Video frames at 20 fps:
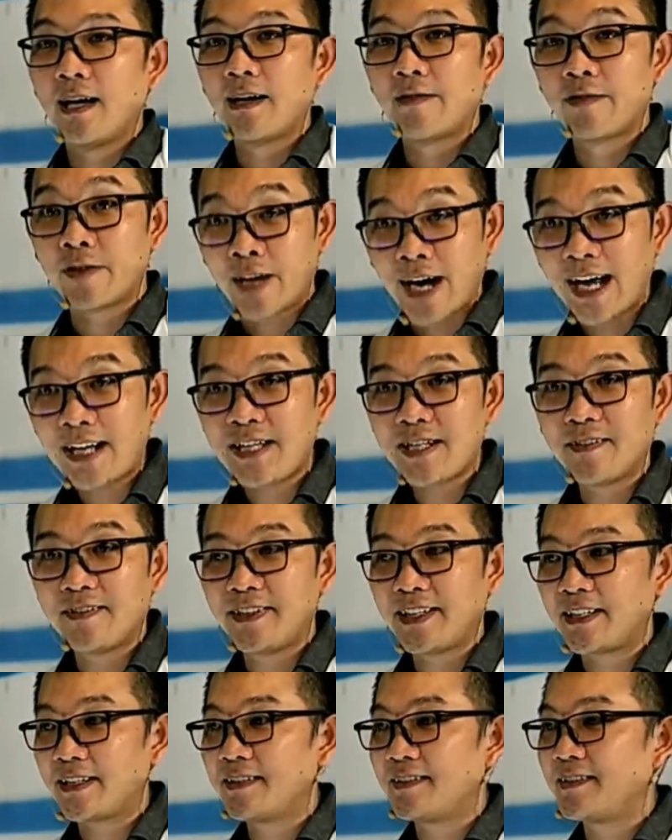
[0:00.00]
a variety of
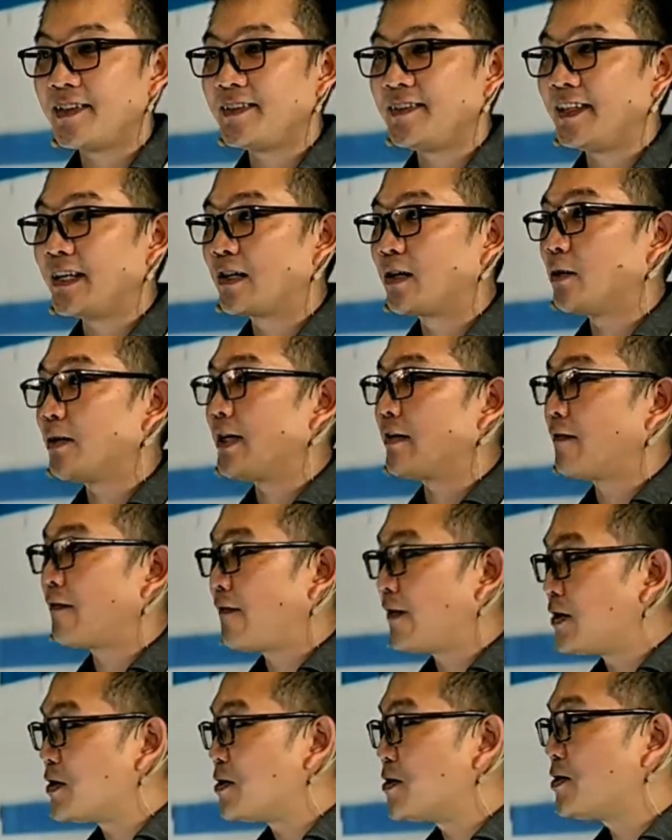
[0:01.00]
sicknesses, including
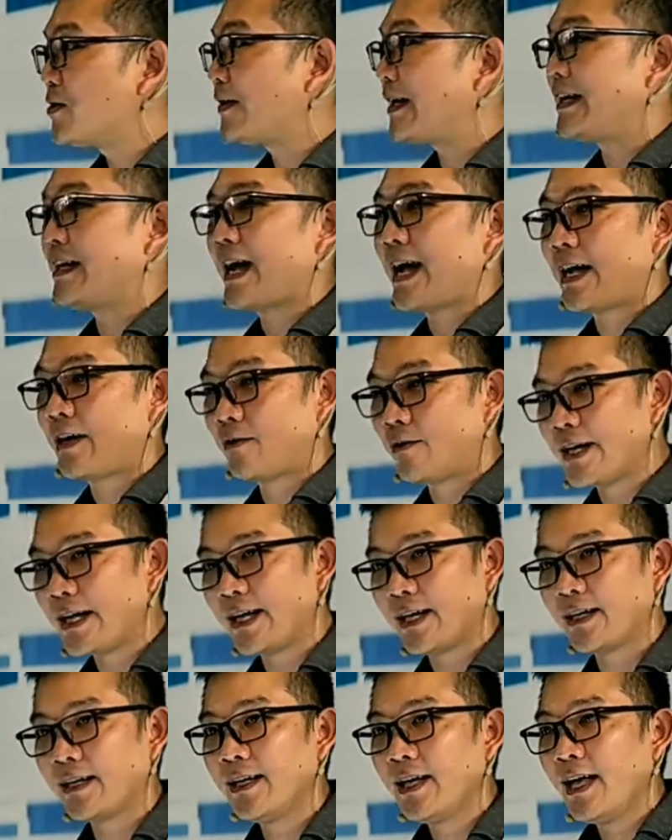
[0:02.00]
flu and
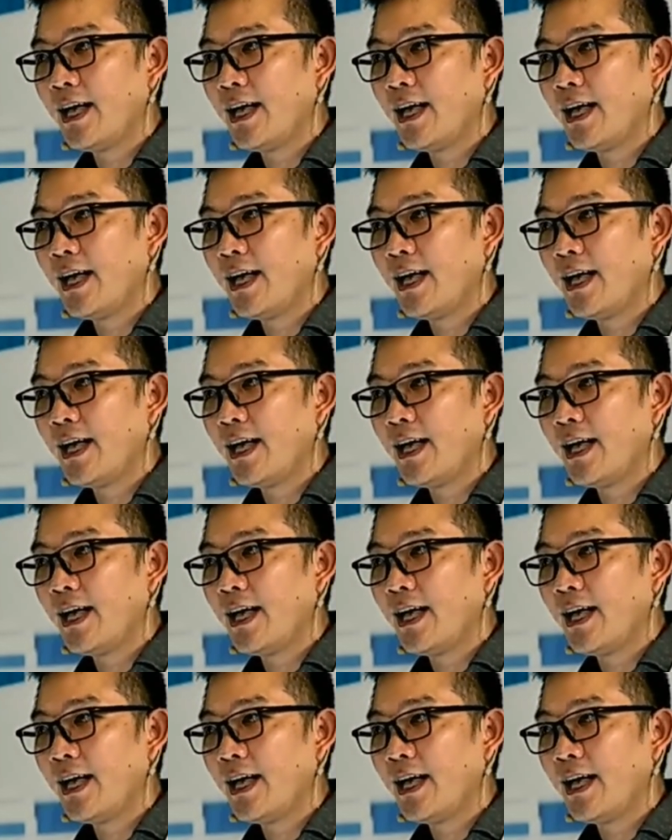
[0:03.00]
diarrhea.